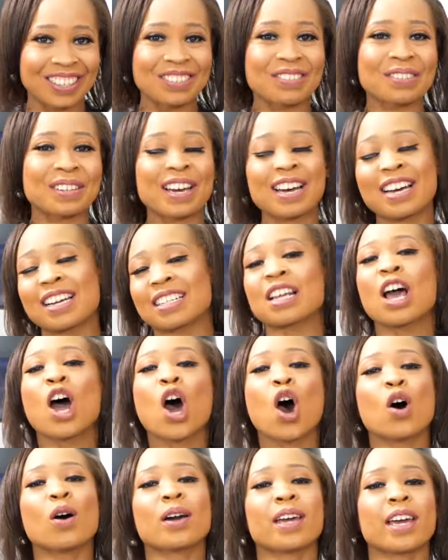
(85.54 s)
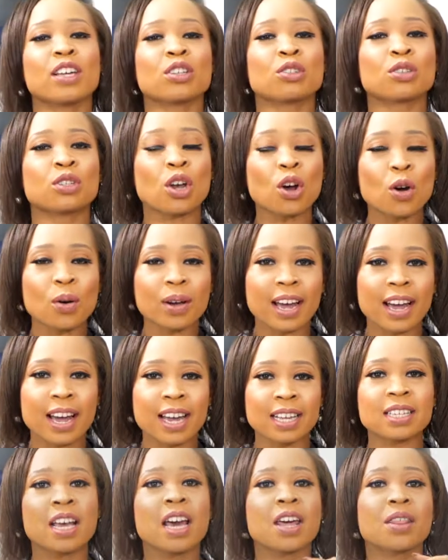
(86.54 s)
of course. Okay, so
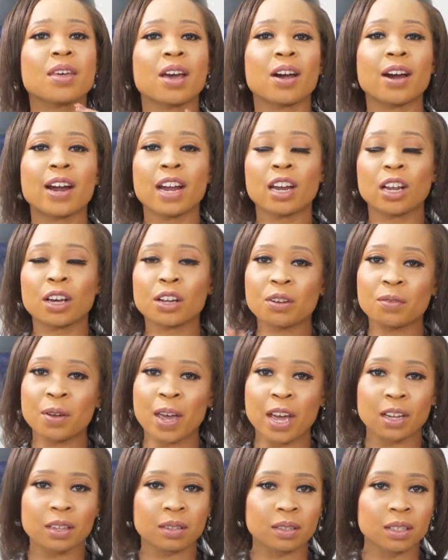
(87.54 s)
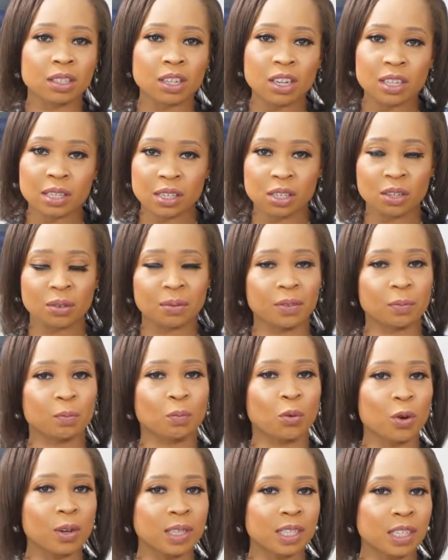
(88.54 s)
guys, there are a lot of healthy sources of
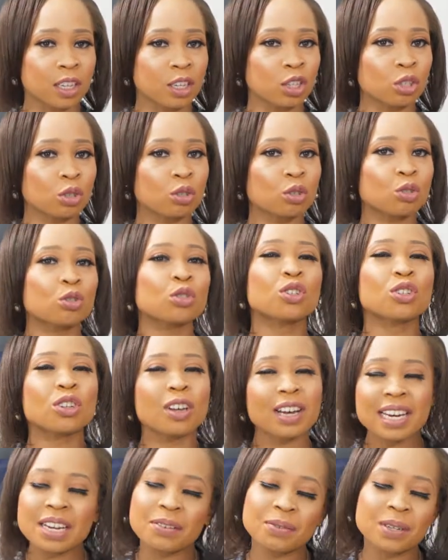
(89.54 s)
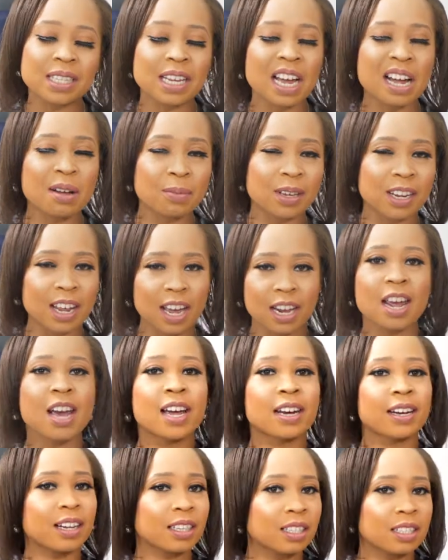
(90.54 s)
protein, so do not even tell me that
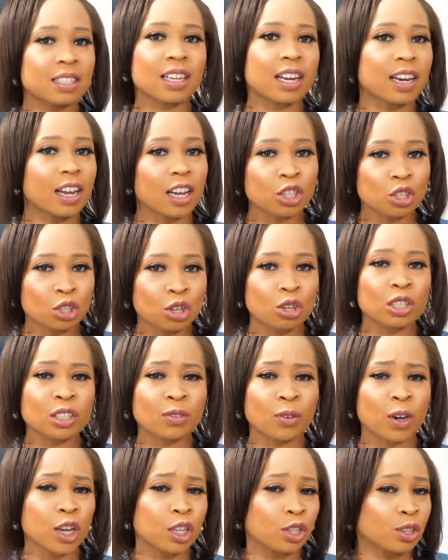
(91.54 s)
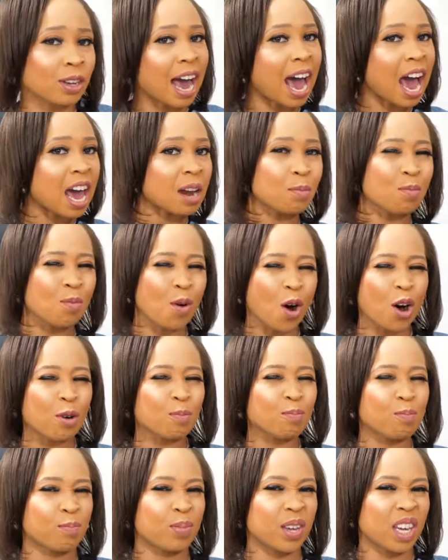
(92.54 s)
this is an excuse for you to add
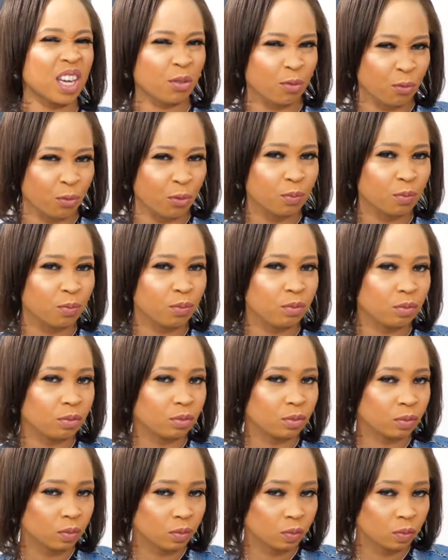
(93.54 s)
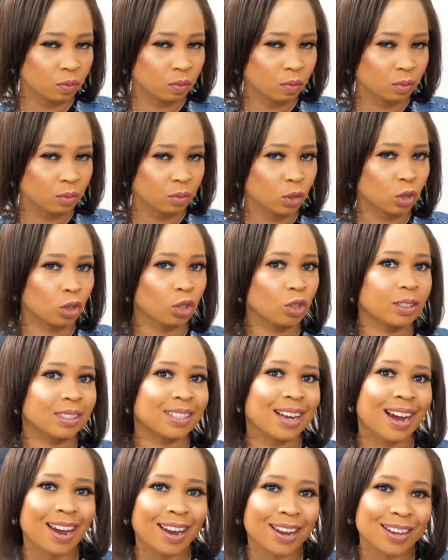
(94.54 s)
more beef to your
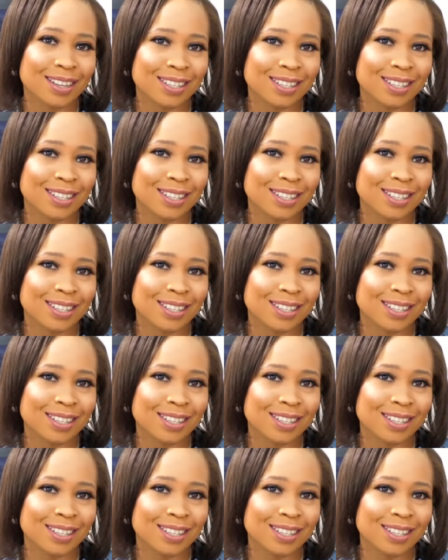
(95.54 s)
diet.